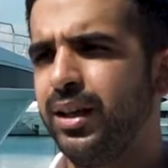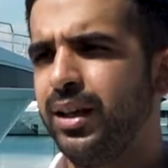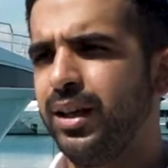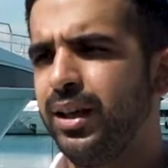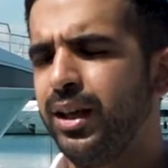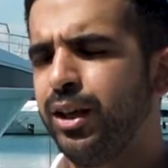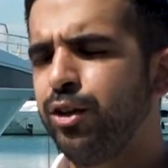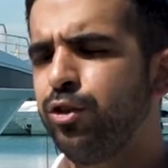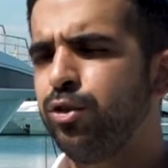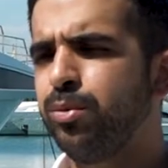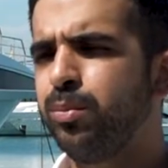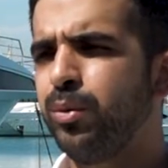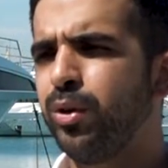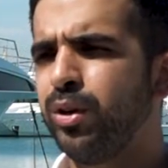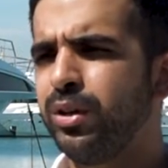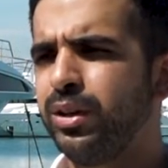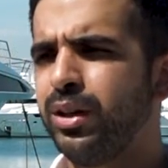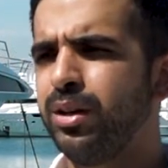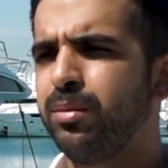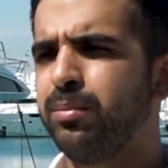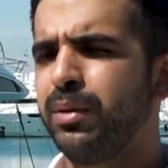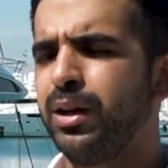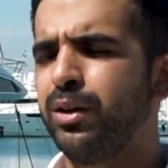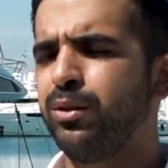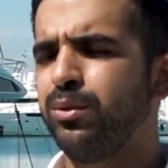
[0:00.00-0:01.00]
Each
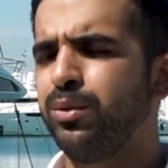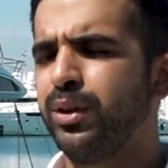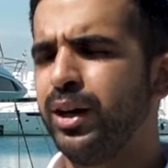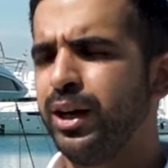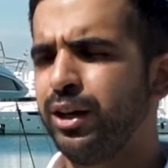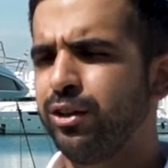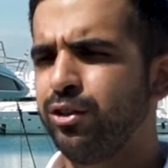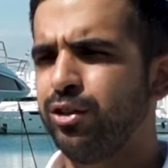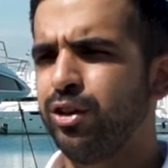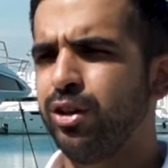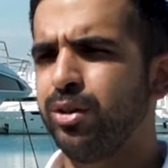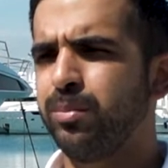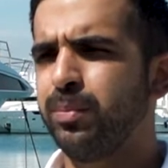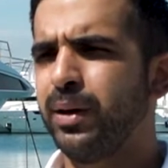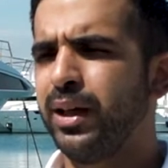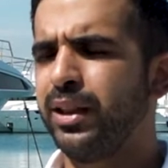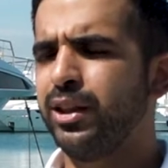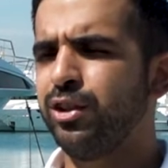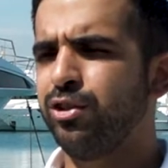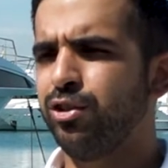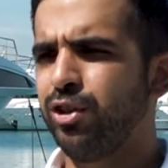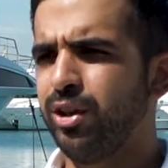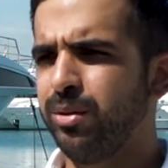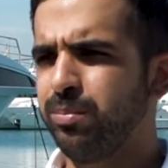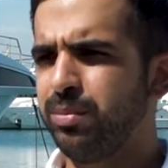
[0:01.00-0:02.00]
model manufactured by
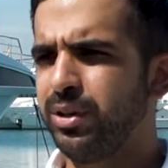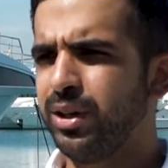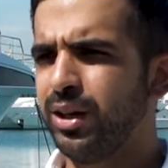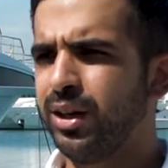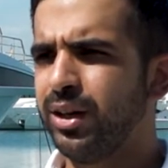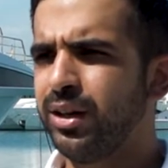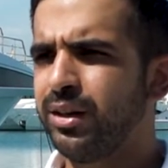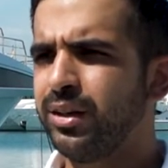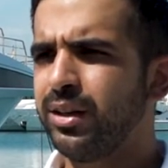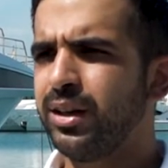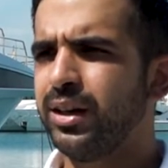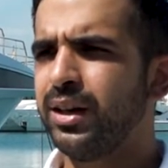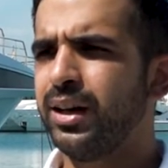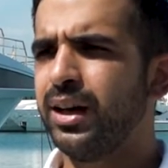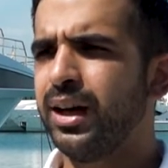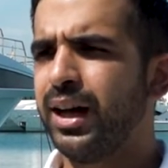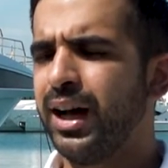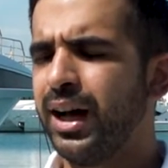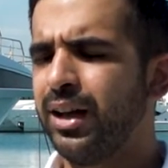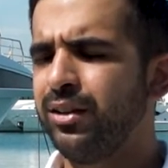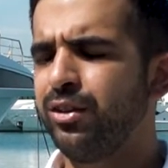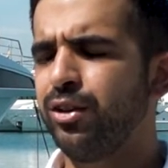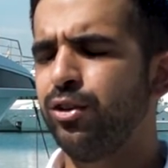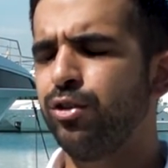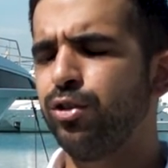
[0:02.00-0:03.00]
the shipyard
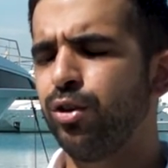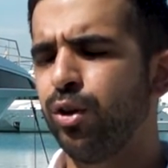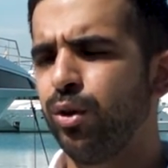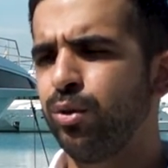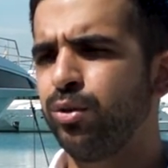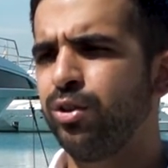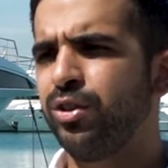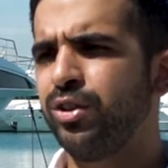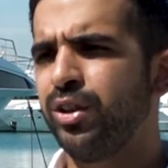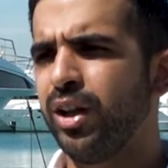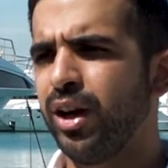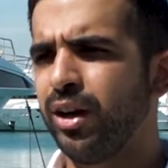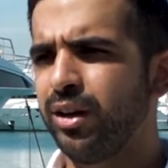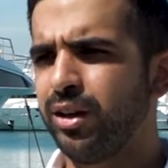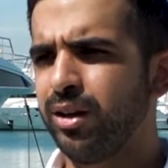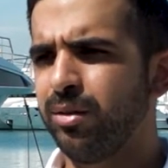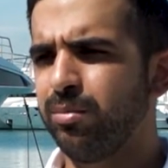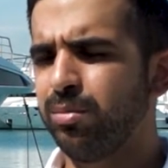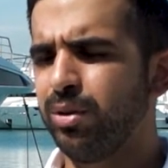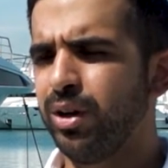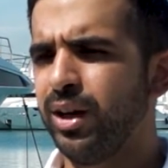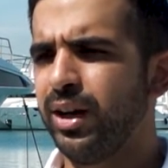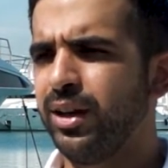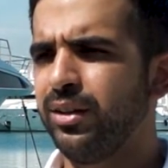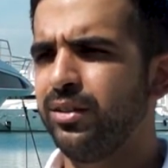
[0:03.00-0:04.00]
has its own
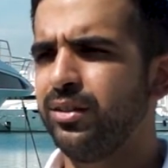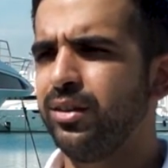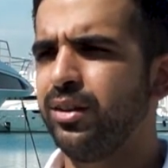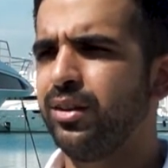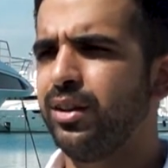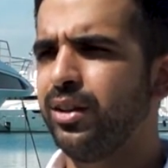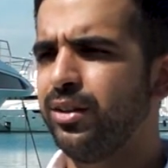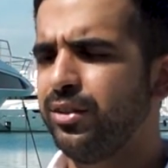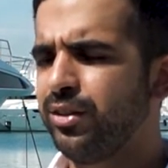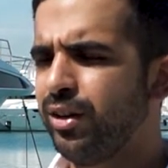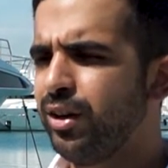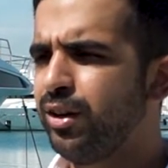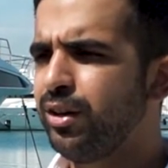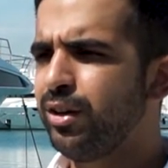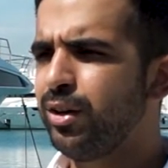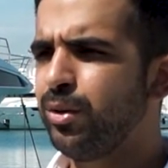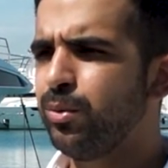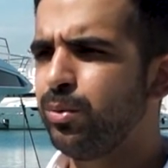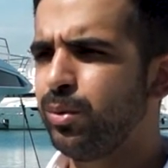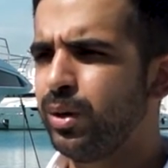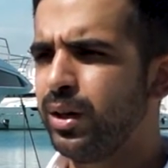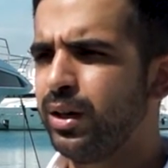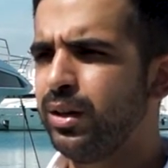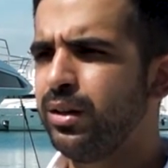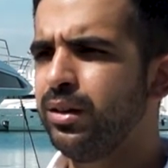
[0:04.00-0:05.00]
starting price. The
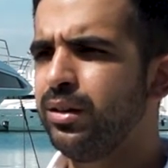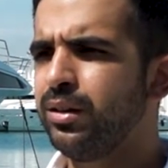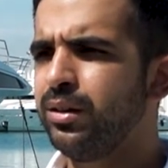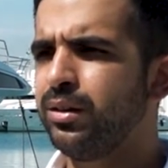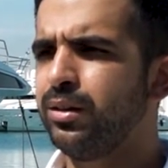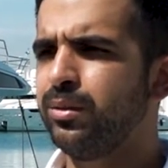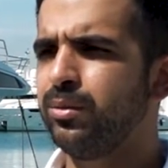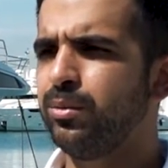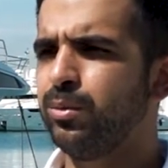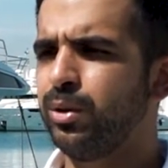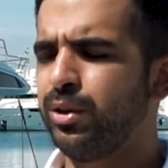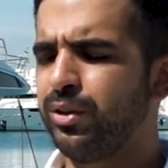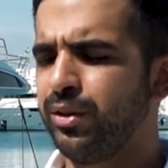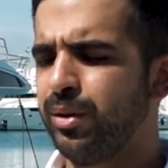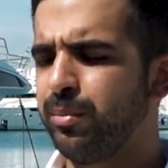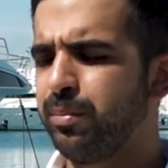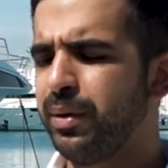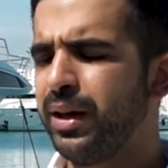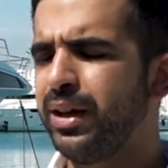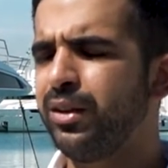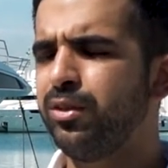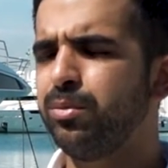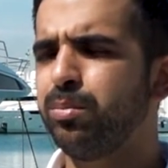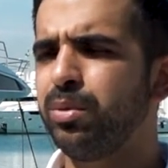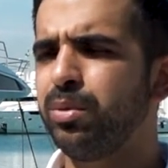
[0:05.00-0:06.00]
certain one, with the base